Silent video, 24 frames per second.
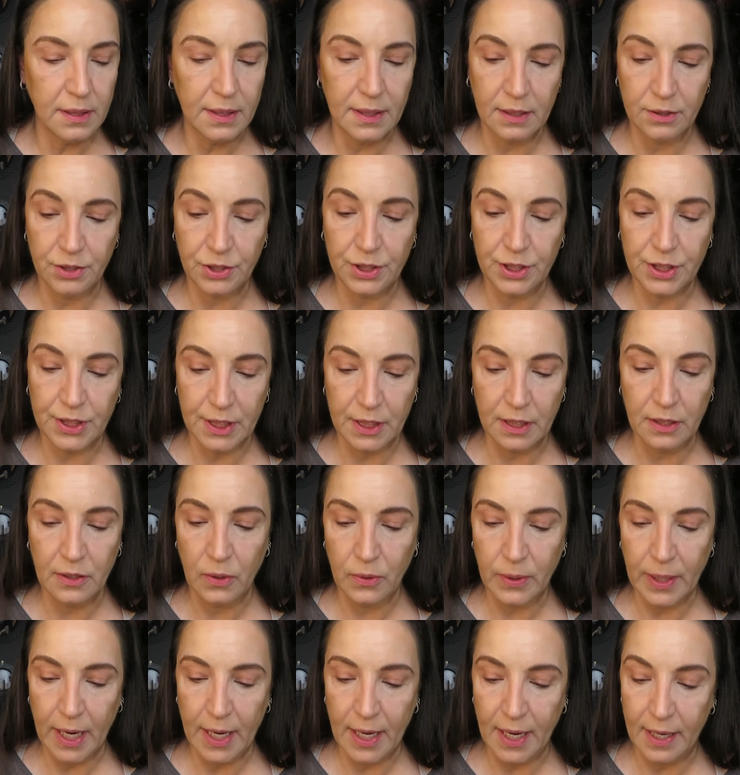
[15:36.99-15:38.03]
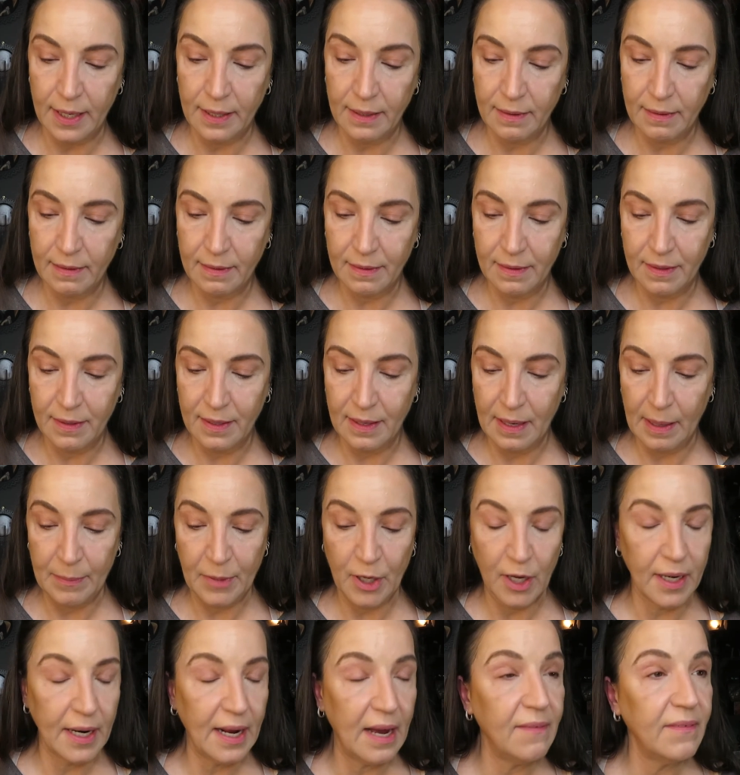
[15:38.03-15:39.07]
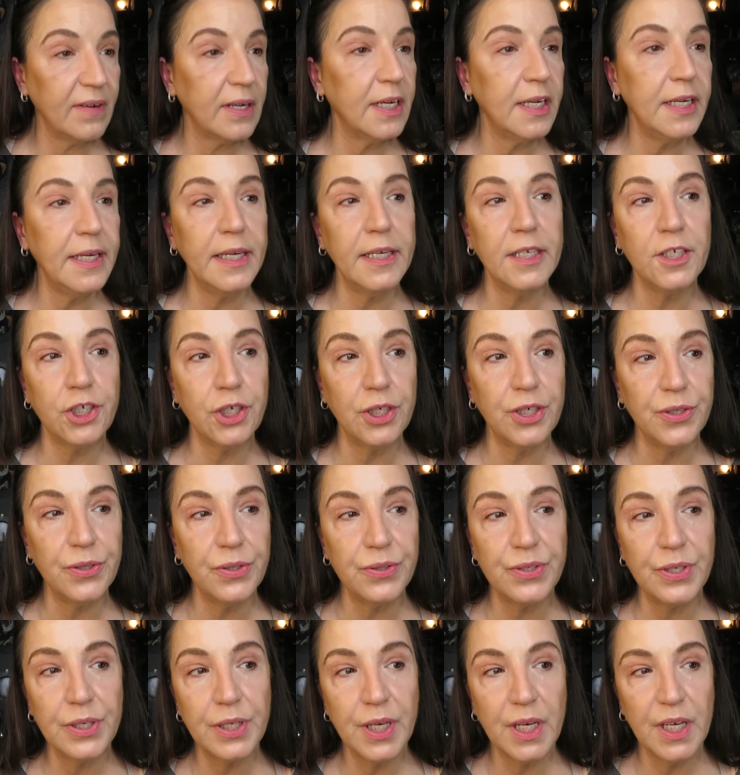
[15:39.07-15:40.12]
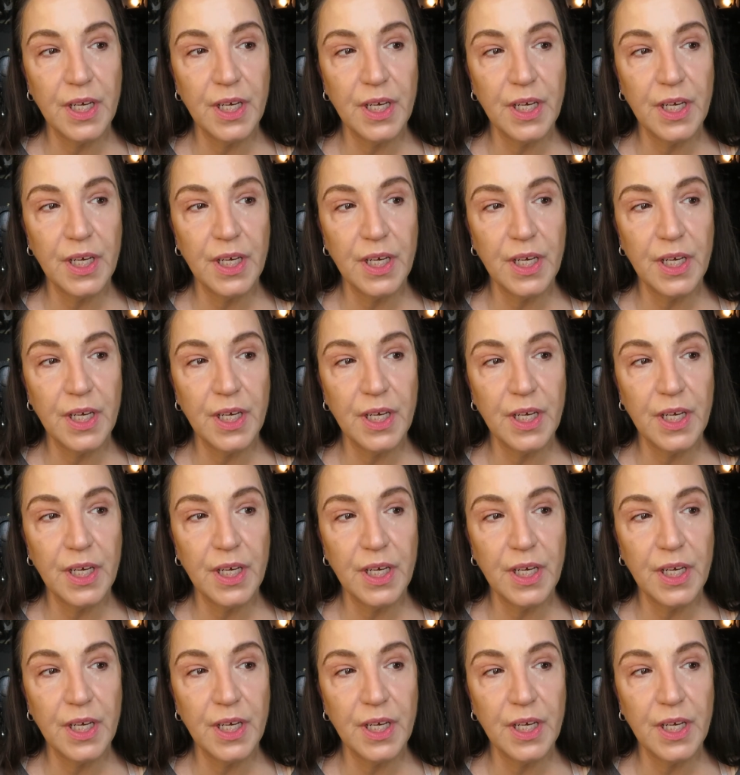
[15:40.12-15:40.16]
They're still okay. I'm not having any issues.